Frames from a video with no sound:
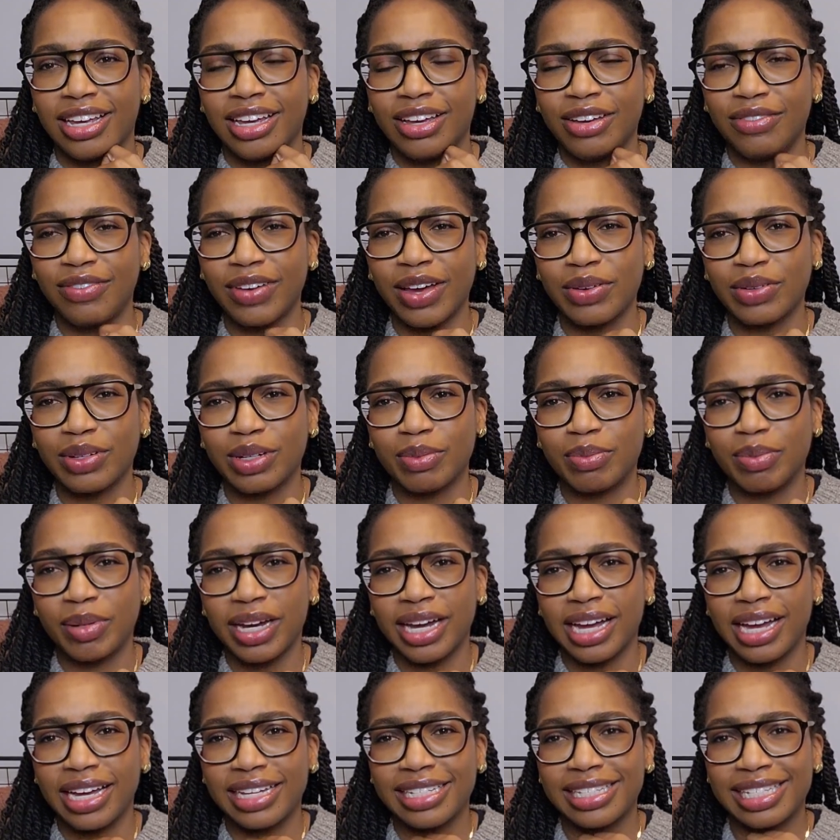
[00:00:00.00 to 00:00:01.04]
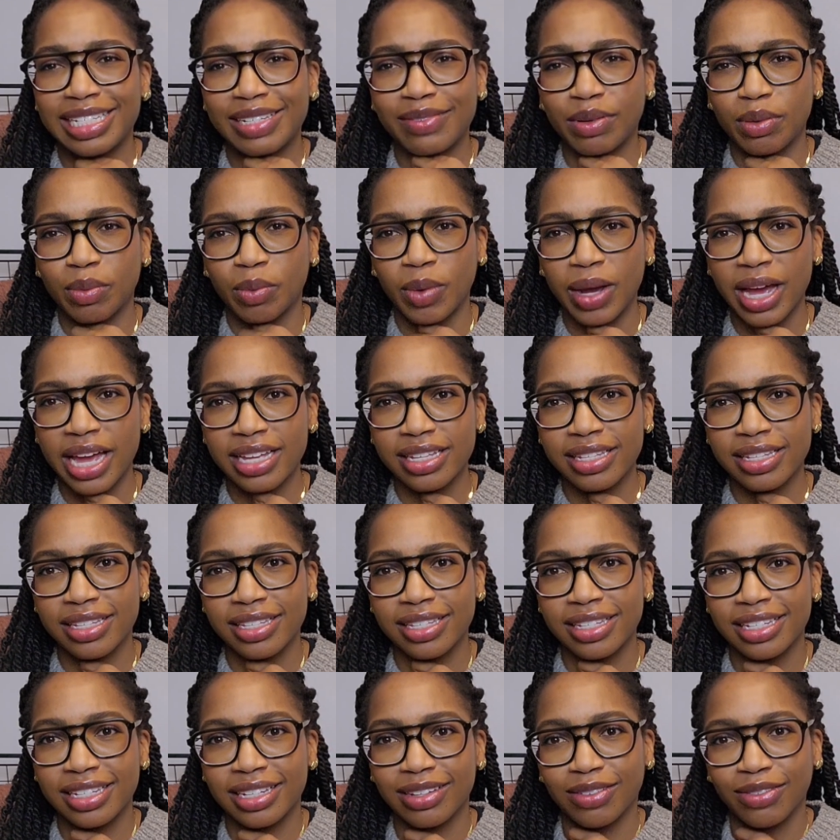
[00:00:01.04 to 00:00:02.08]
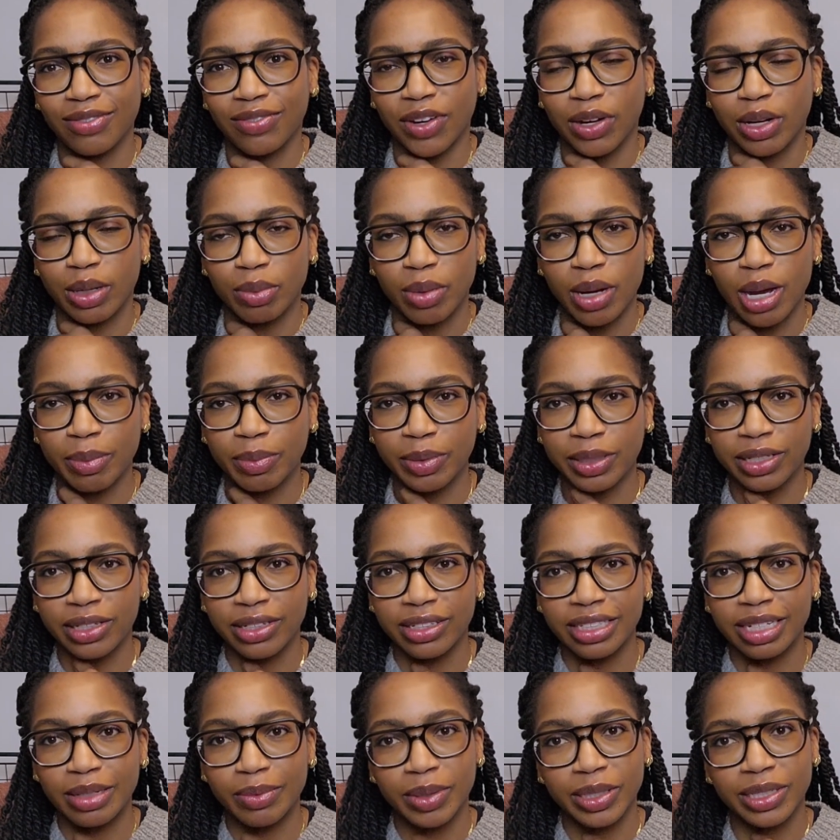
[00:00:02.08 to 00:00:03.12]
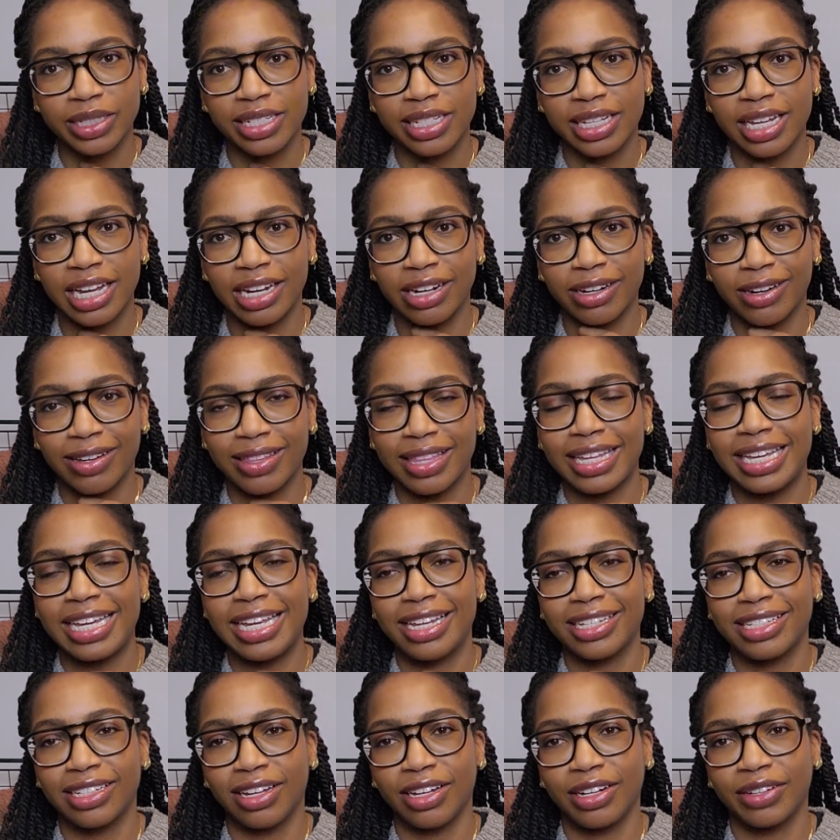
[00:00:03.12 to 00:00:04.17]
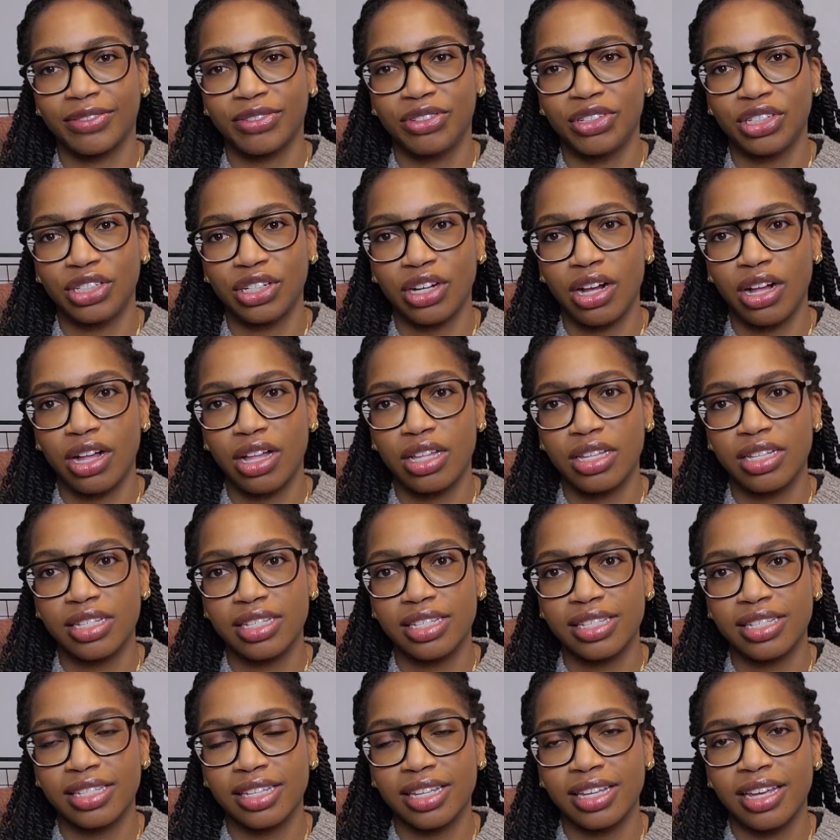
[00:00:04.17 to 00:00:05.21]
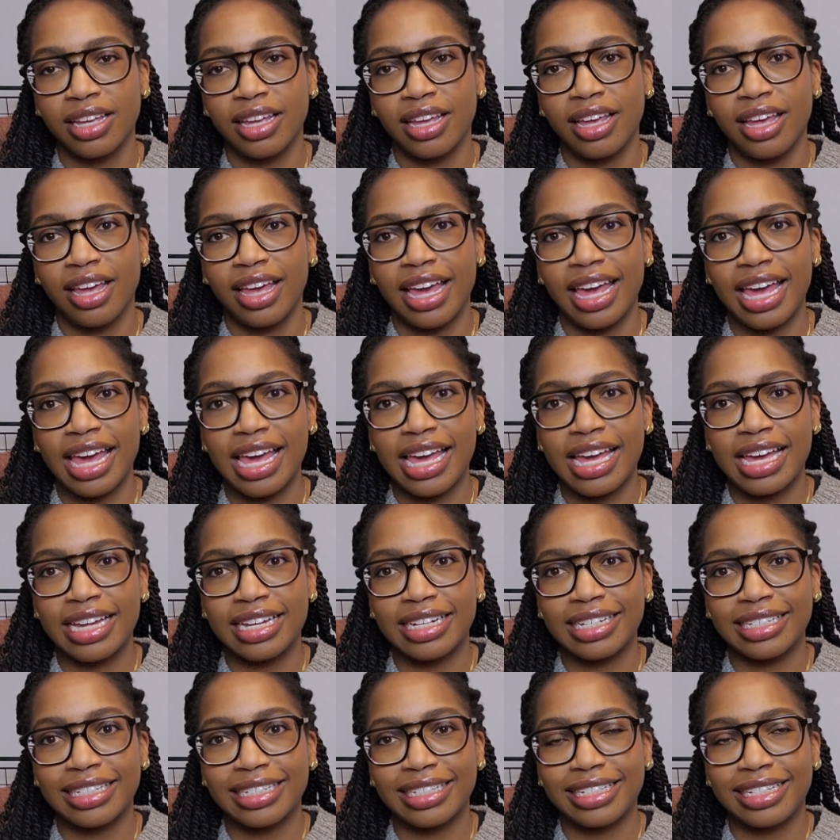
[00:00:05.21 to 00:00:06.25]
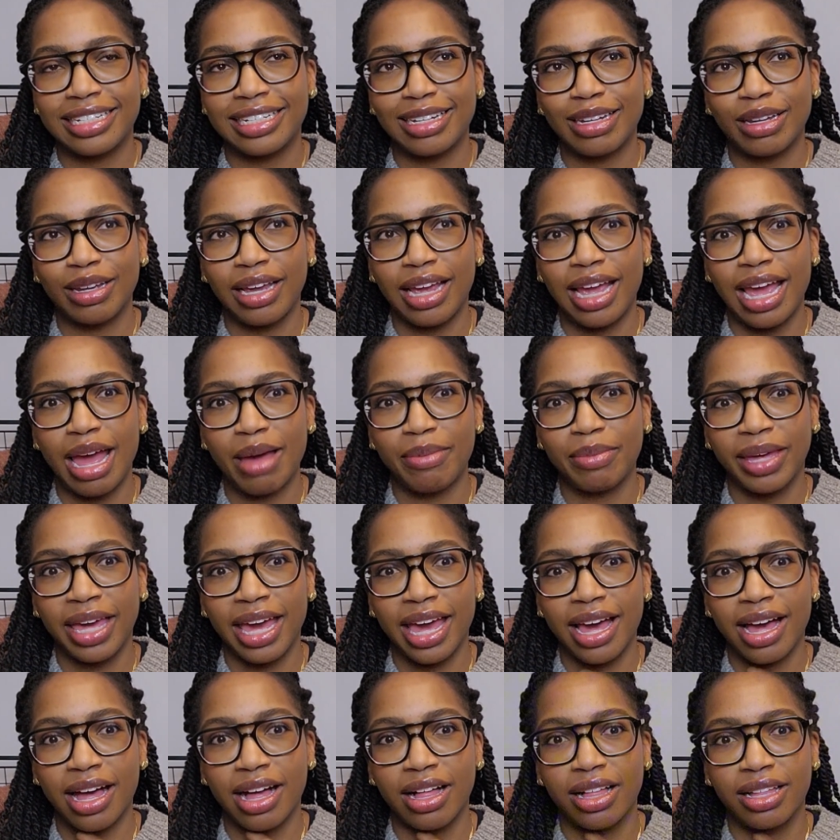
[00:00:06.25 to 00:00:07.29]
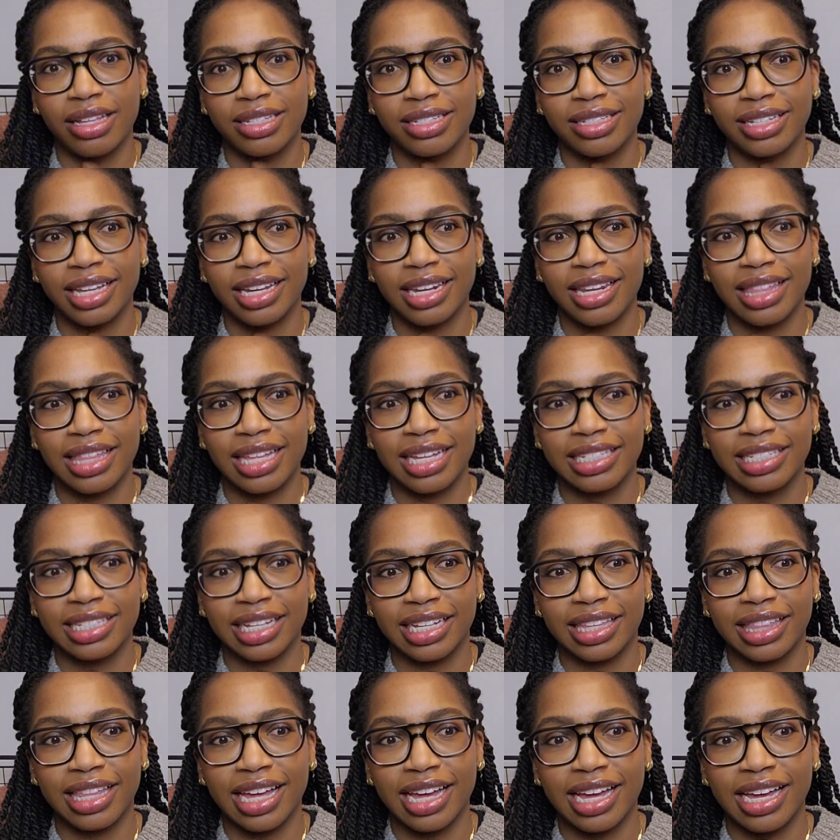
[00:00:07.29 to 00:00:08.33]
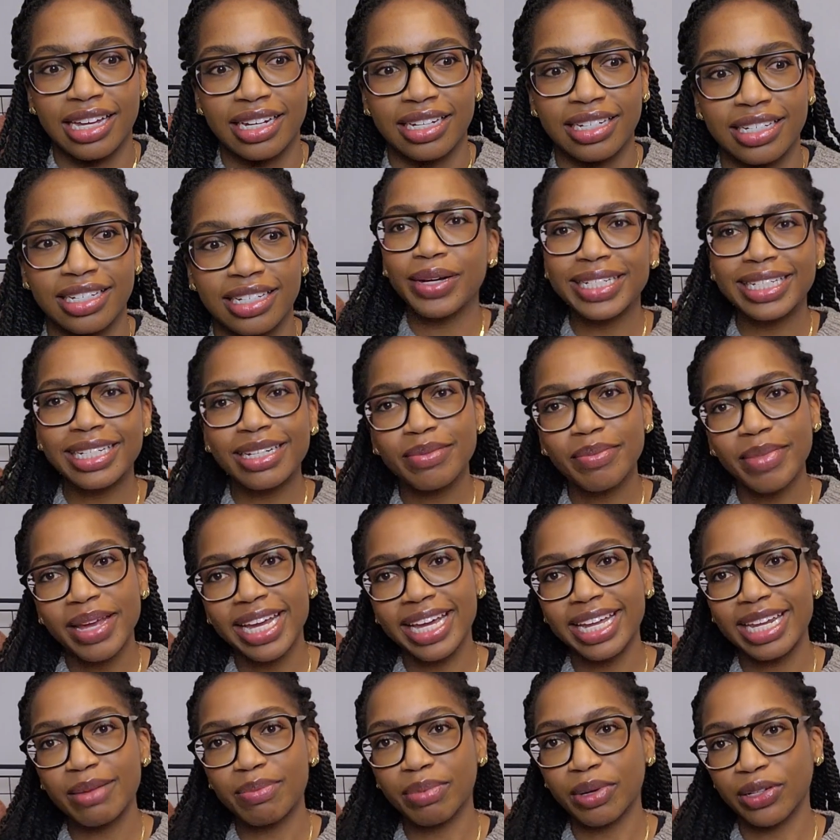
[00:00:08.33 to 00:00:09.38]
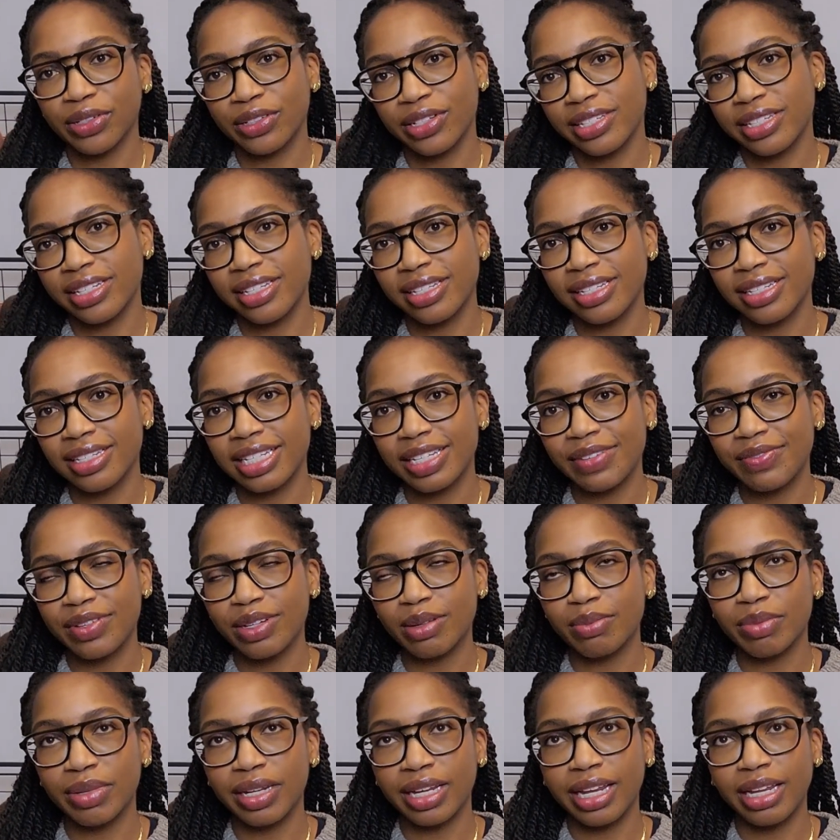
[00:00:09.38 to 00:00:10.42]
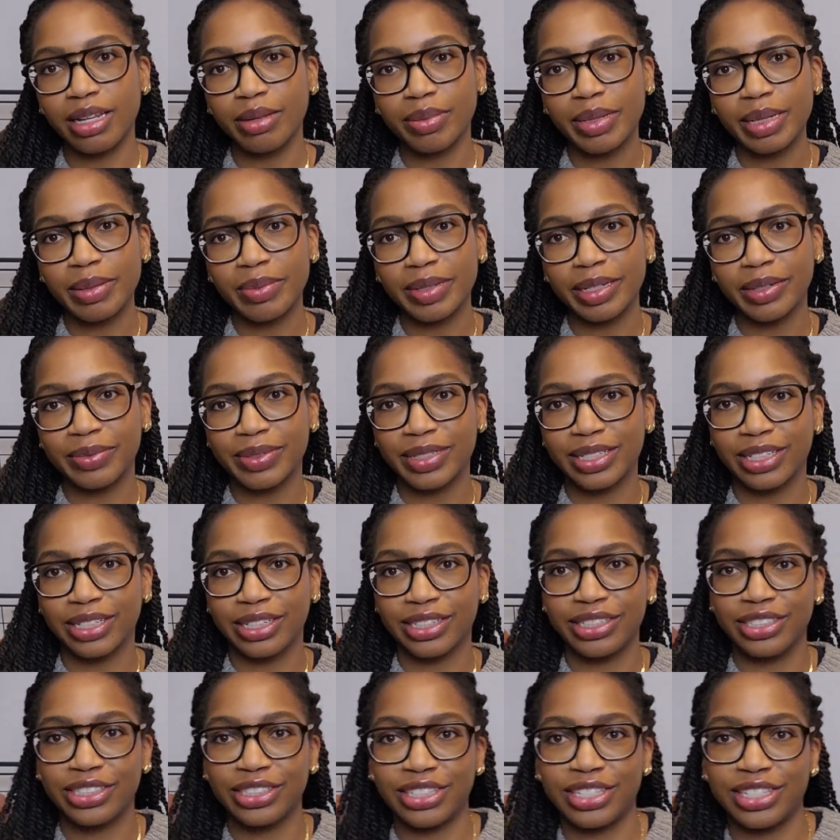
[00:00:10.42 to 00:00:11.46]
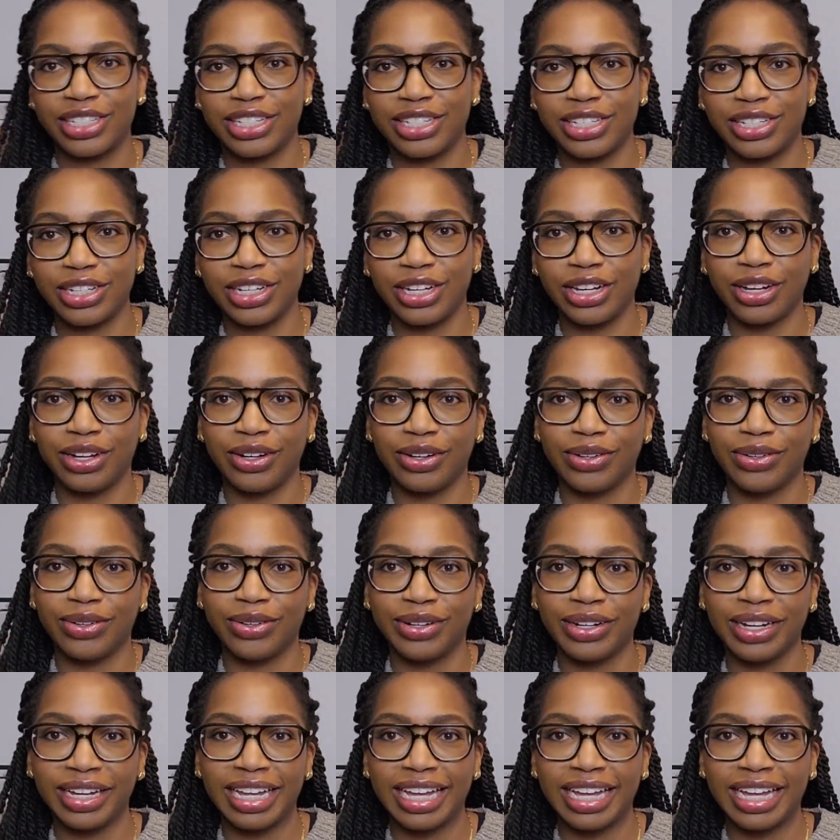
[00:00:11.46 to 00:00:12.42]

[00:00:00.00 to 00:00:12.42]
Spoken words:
founded by Stephen West, very popular knitwear designer. I think he does a lot of shawls and MCALs and things like that. I didn't make any purchases at Stephen and Penelope, but it was good just to go